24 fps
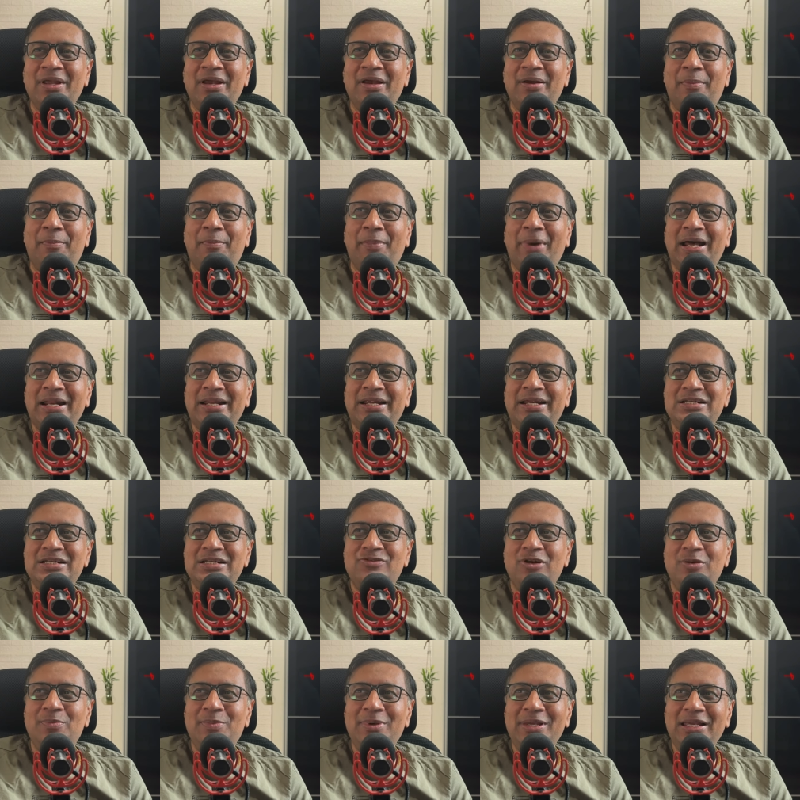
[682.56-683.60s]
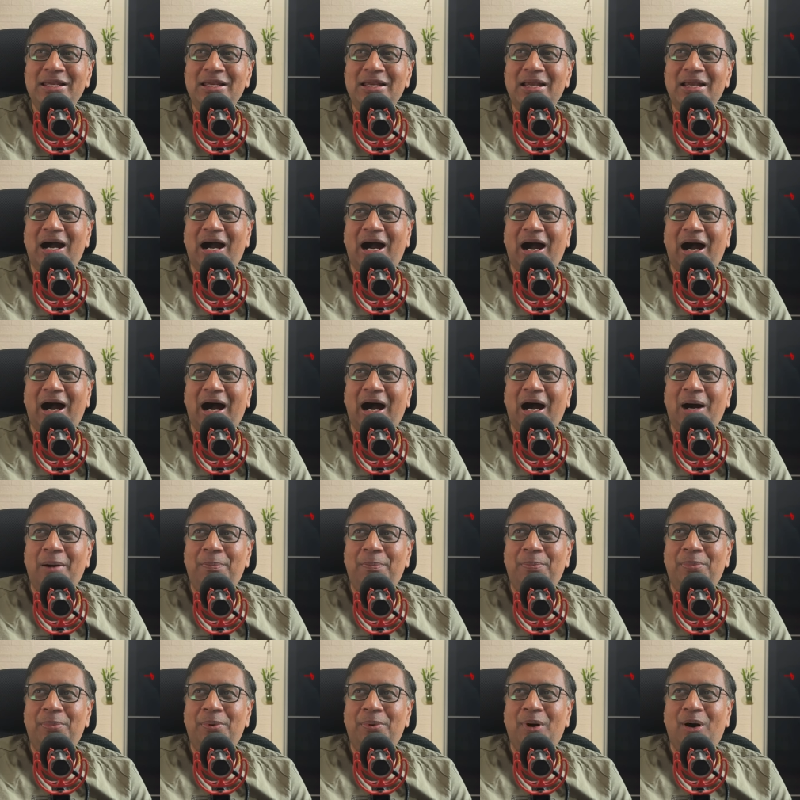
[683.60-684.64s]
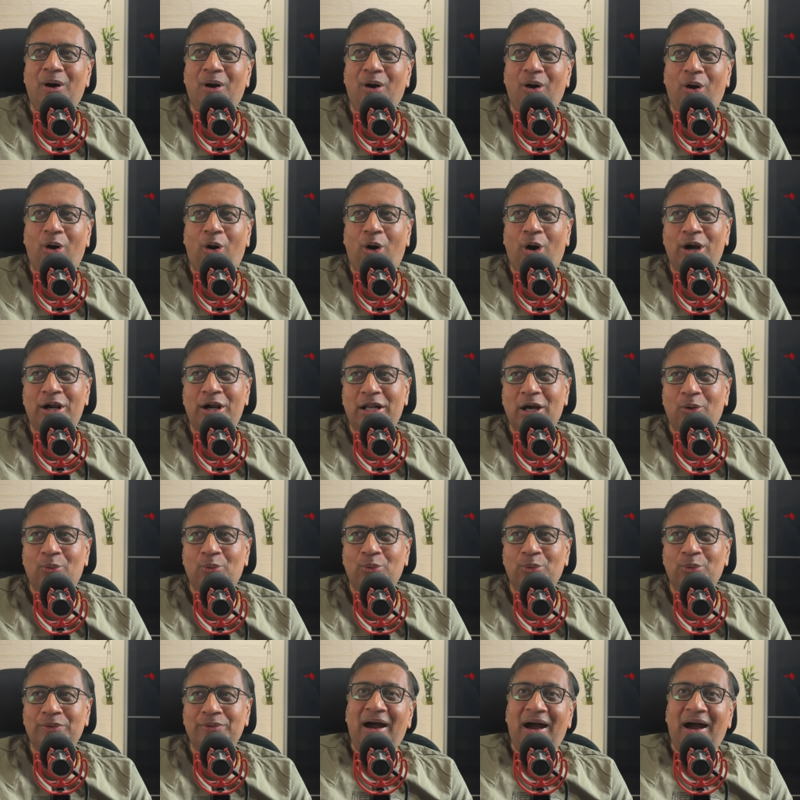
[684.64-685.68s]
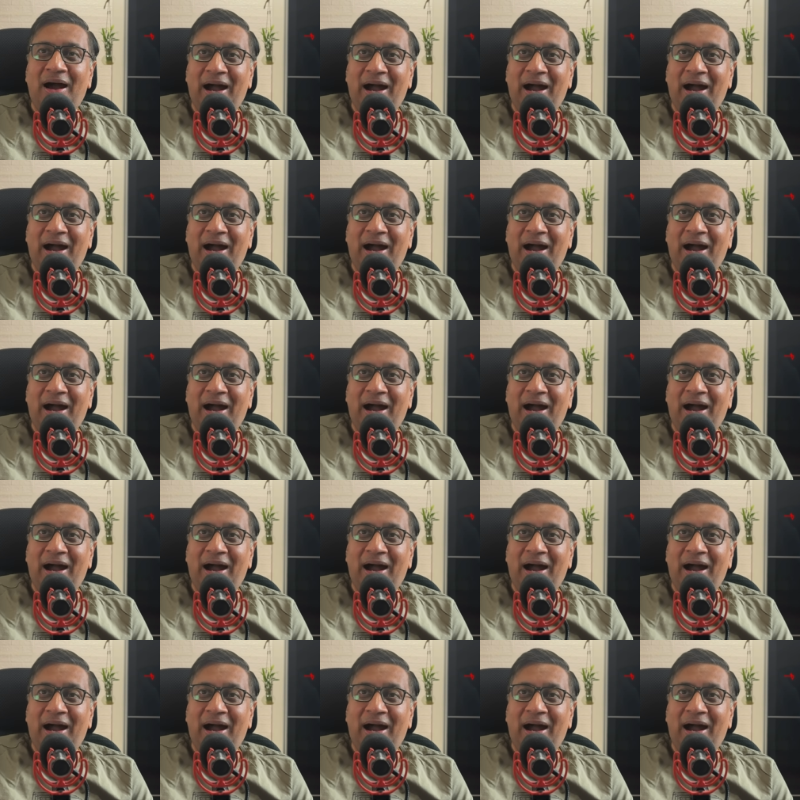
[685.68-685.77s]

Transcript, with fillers: markets will be up or down.